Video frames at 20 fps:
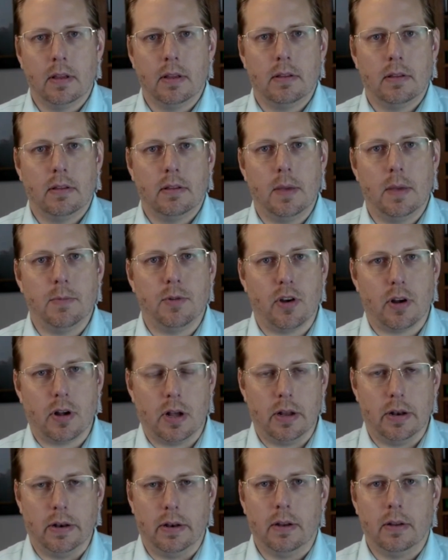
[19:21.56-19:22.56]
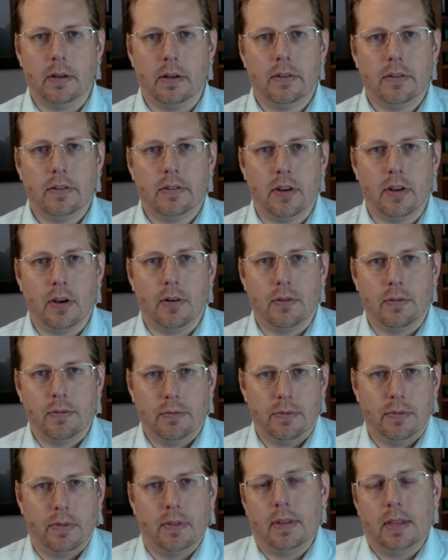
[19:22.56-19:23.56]
Kim Jong-un. So,
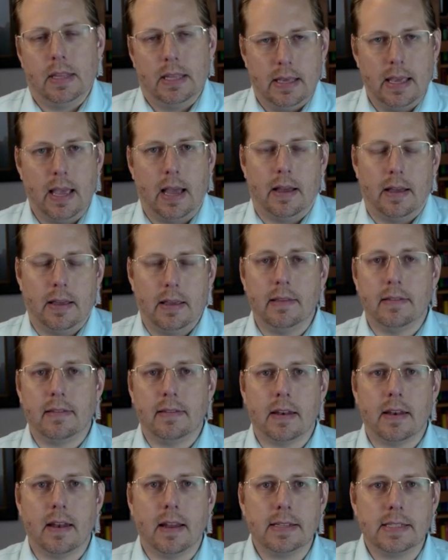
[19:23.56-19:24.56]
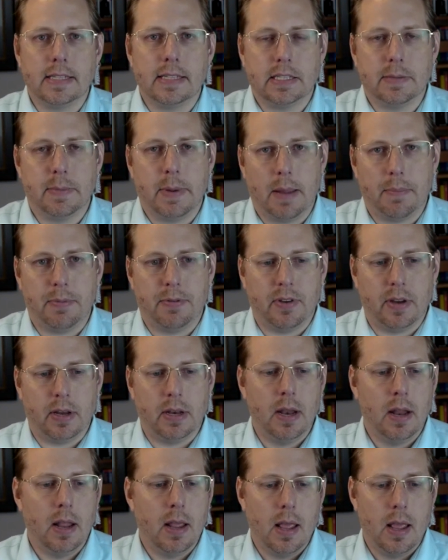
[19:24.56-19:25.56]
yeah, he said nice things about Epstein.
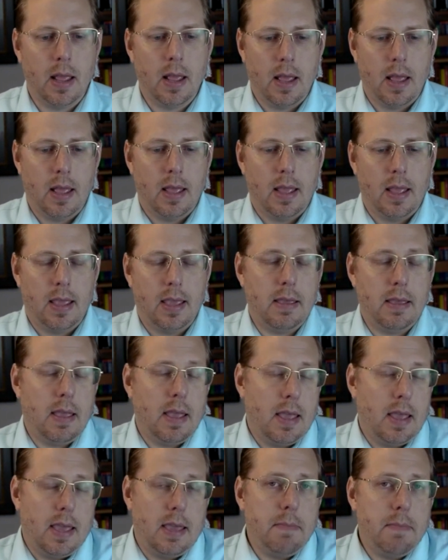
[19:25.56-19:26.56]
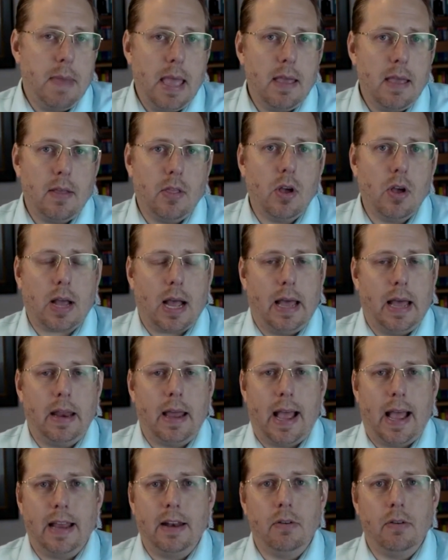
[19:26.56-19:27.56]
He may, look,
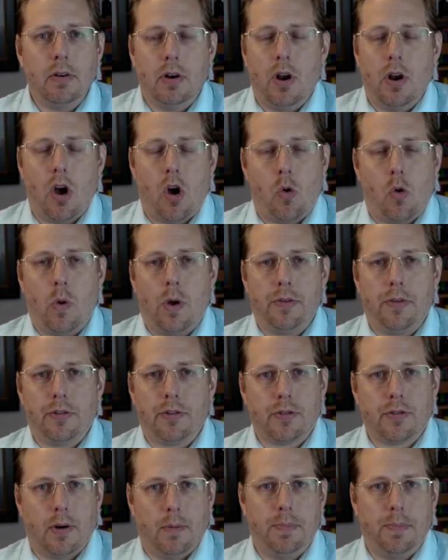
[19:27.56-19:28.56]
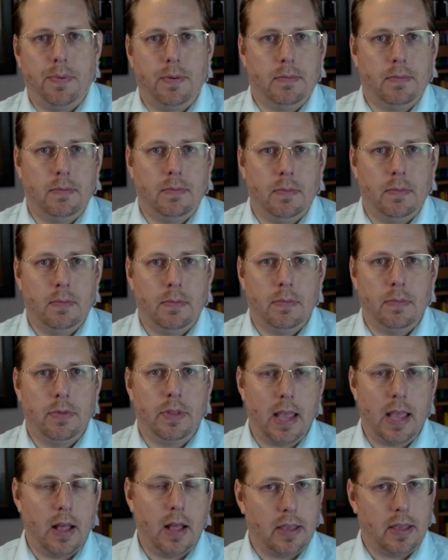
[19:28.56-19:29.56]
I don't know whether
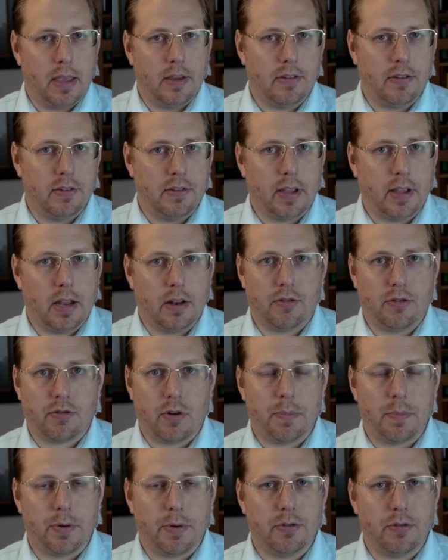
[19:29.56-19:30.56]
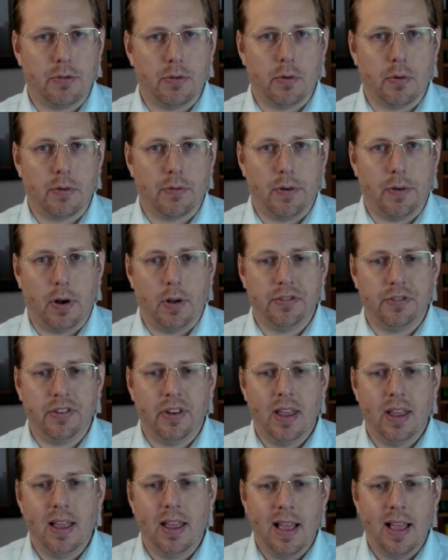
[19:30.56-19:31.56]
the allegations against Trump are true or false.
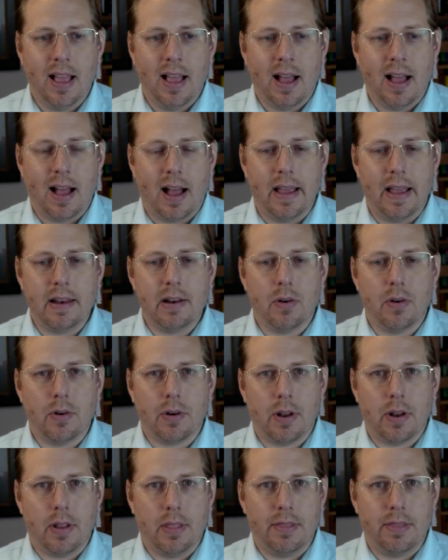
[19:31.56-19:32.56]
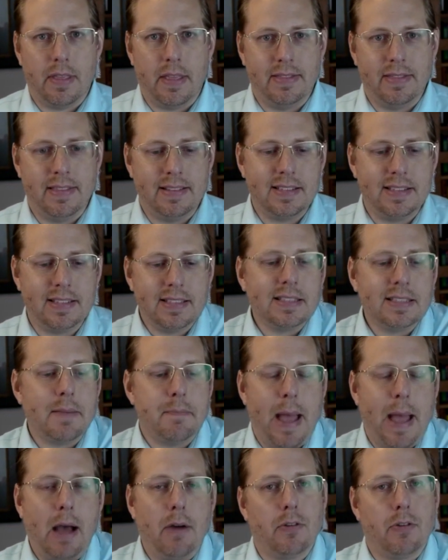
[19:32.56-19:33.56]
This isn't
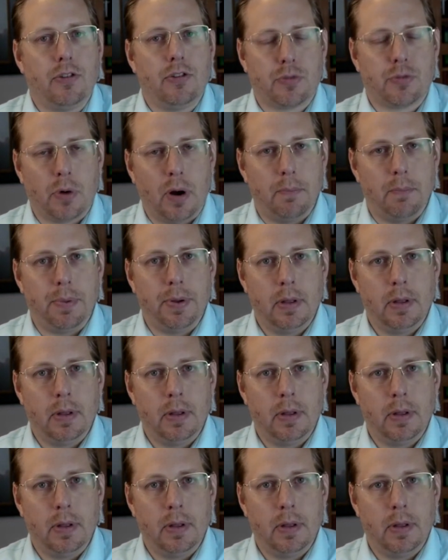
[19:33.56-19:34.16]
about Trump.